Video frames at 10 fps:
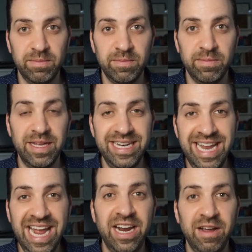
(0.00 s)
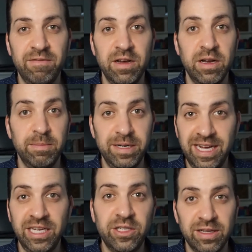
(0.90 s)
the negative
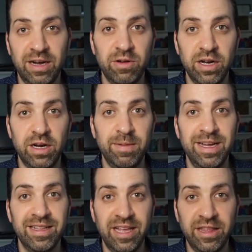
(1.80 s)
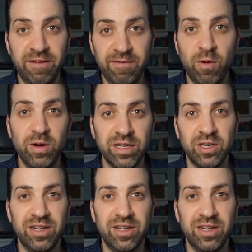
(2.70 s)
potential outcome that they focus on,